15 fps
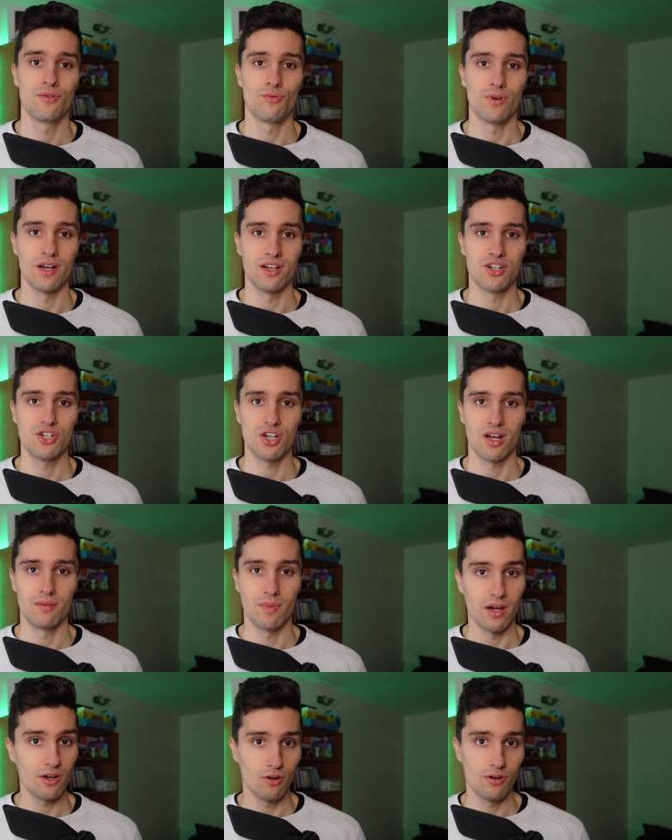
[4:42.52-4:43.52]
which
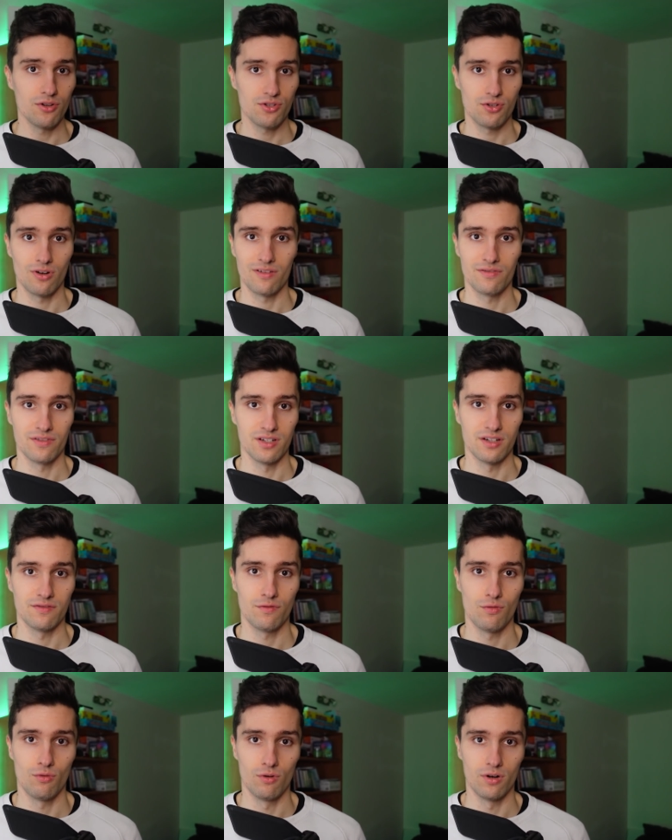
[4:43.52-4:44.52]
um, I also often did
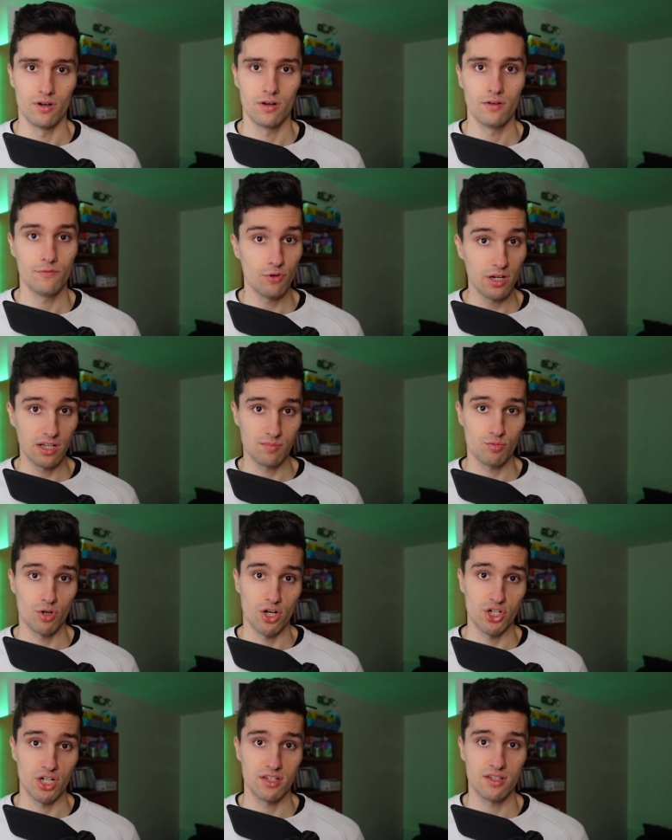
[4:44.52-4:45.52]
for freelance
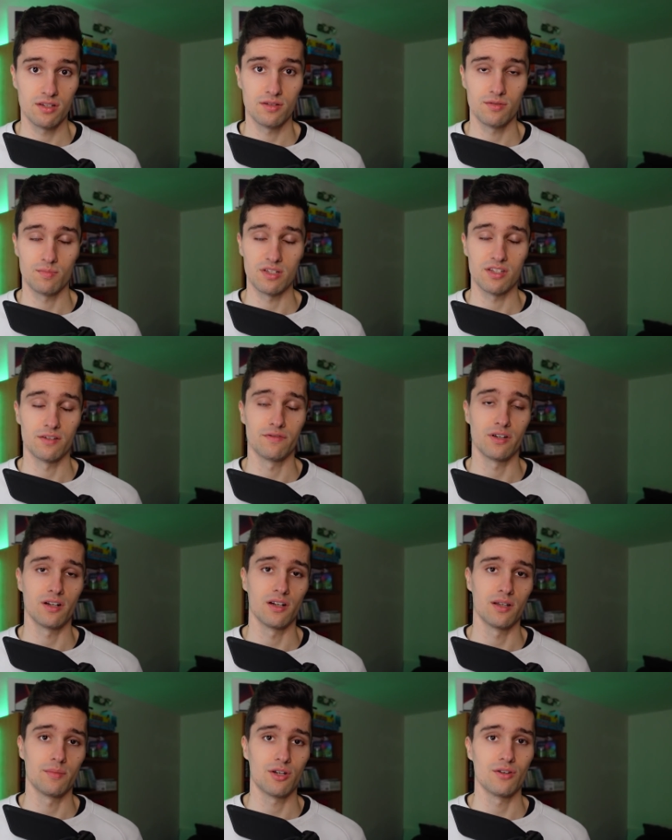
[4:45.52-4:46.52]
projects
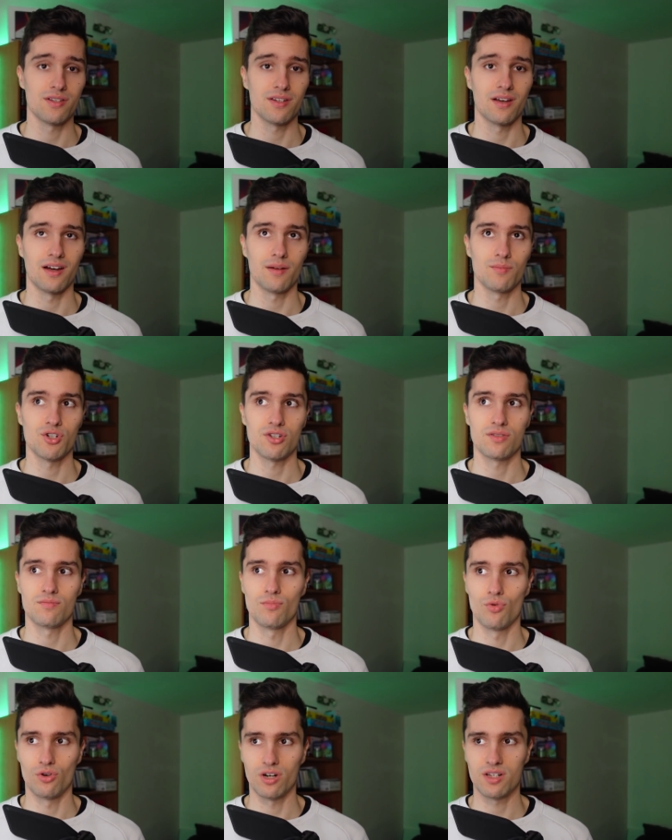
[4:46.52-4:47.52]
specifically because I'm just
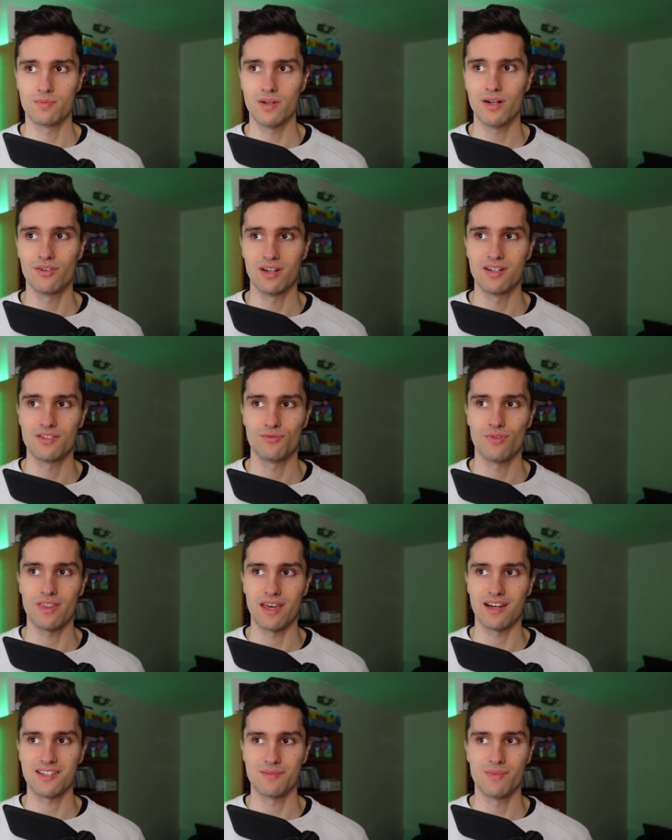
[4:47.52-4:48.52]
more experienced
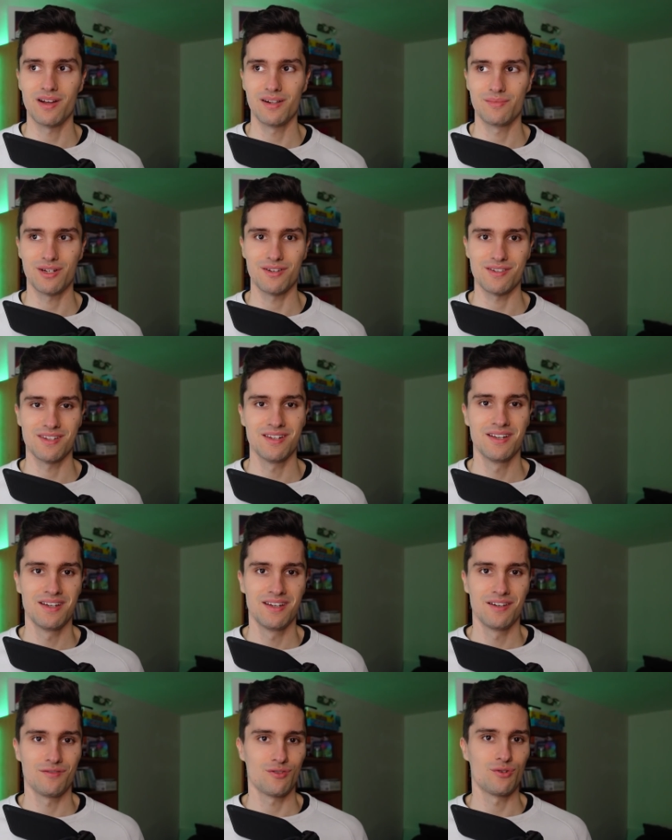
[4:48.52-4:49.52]
with XML because
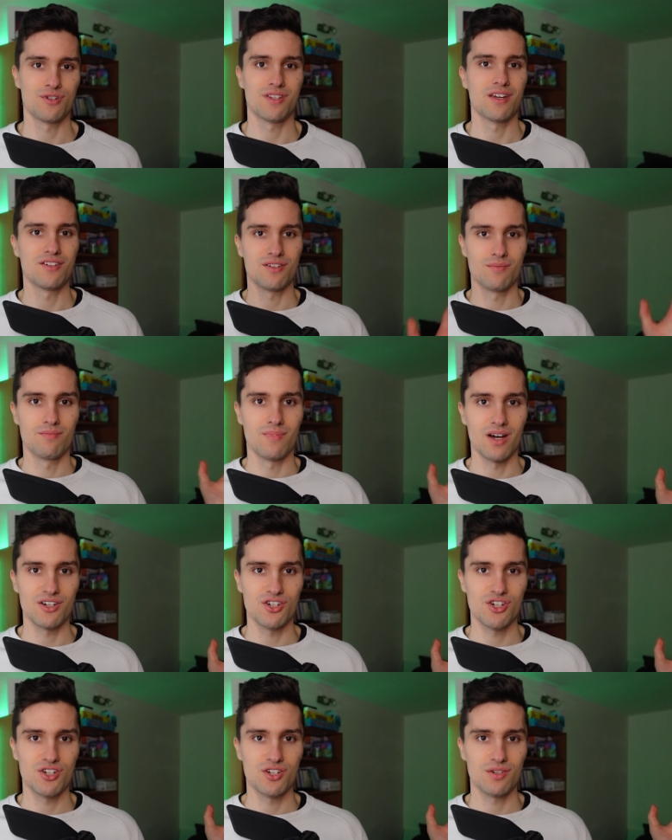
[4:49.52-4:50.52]
of course there's a
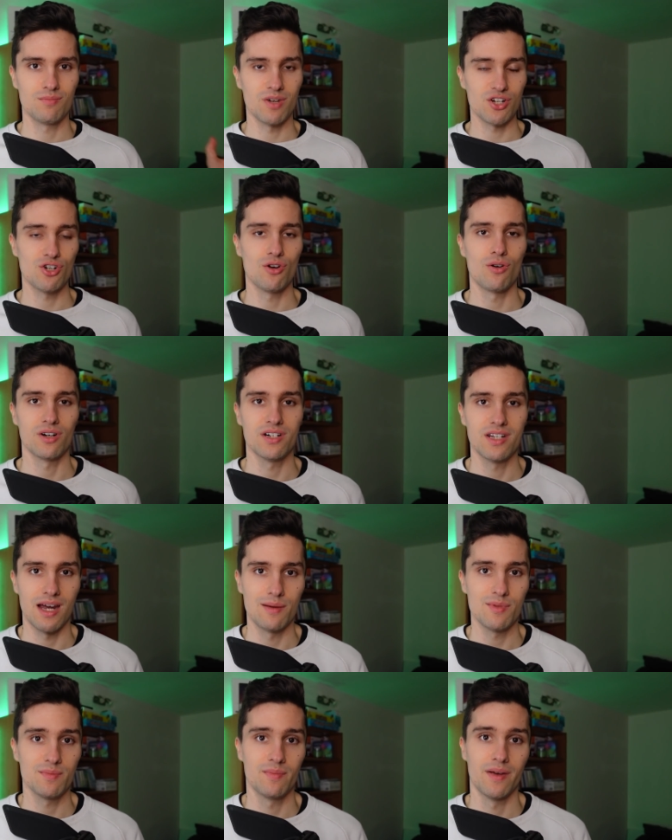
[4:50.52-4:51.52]
much much longer
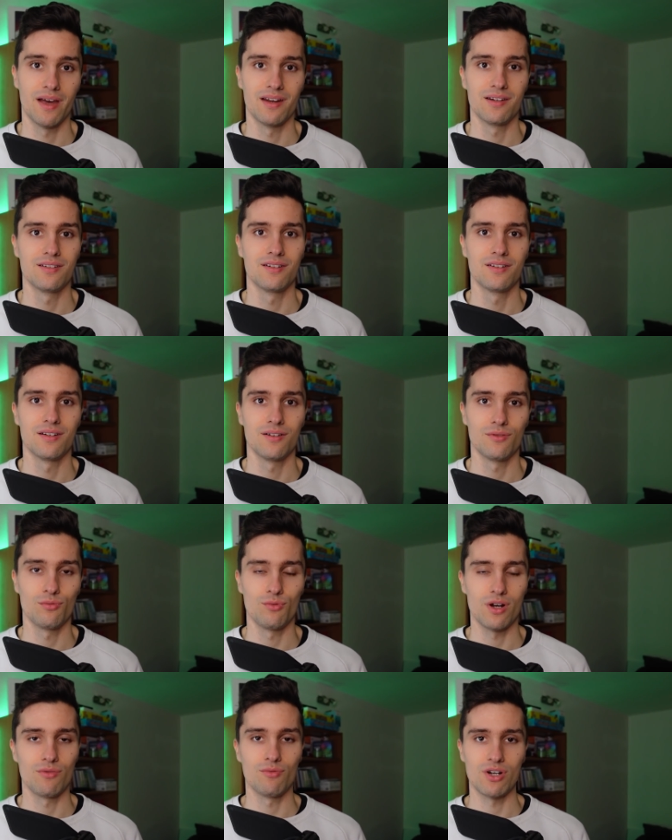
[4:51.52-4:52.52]
time span in uh,
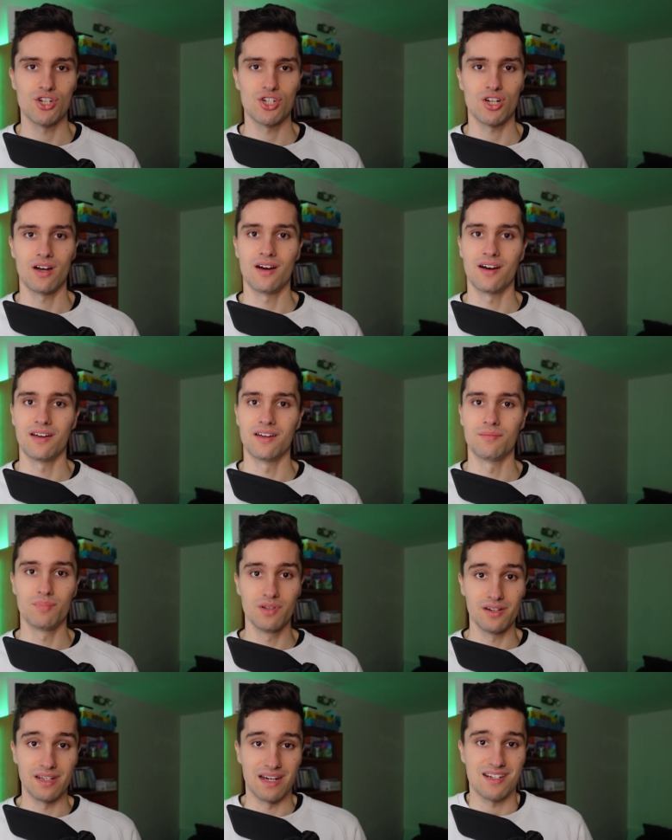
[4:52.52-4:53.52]
which I
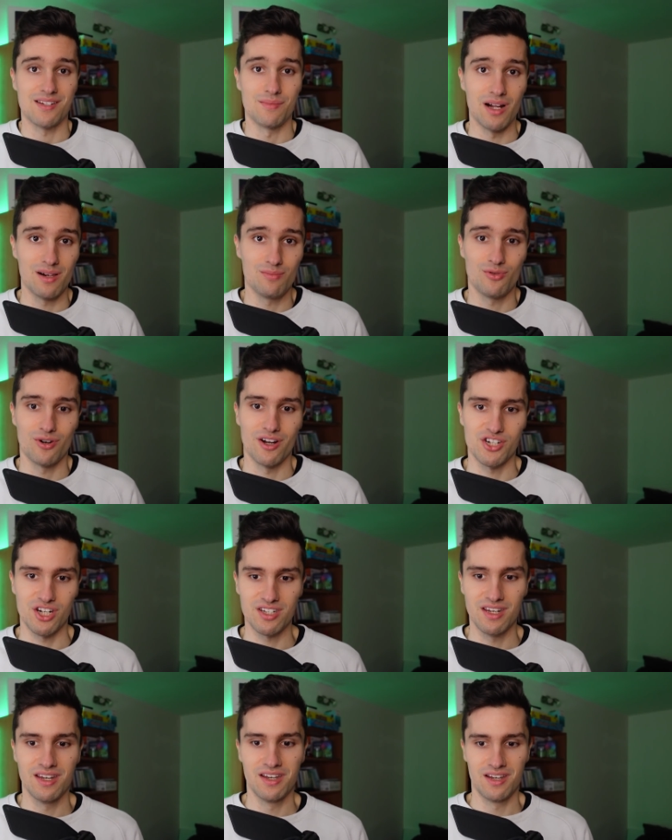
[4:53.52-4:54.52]
build XML
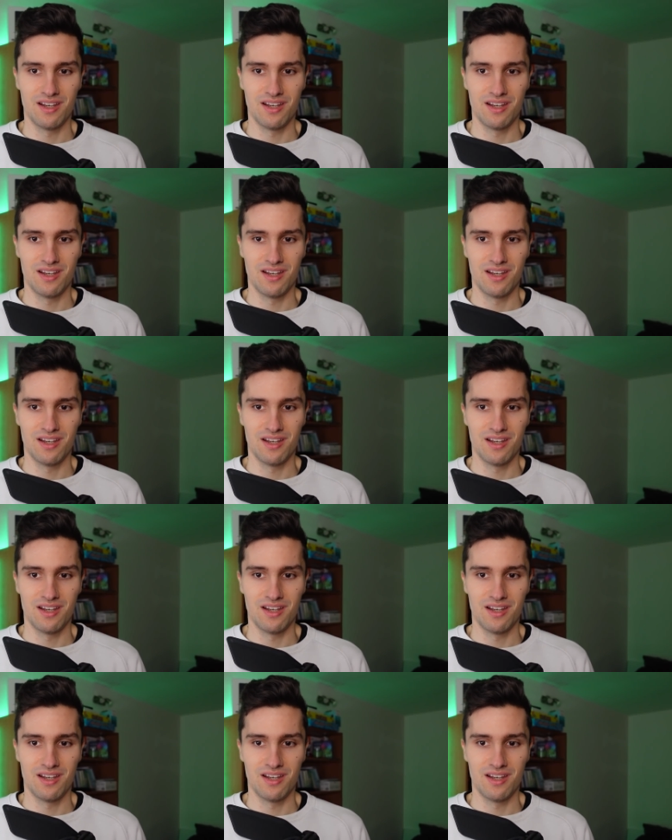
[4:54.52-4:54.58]
projects